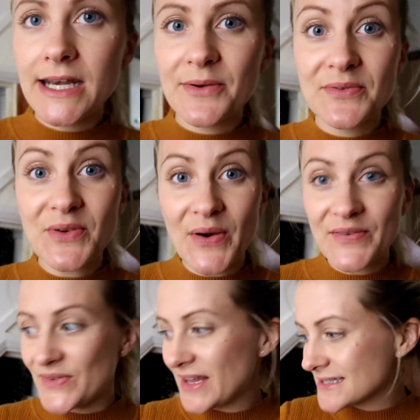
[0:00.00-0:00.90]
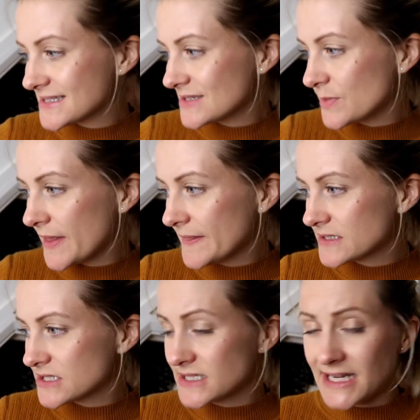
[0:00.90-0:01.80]
Now we've got our fancy one
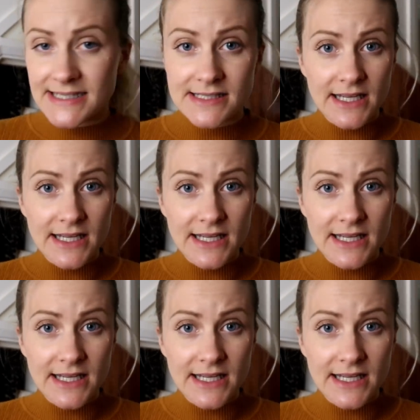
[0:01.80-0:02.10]
that just takes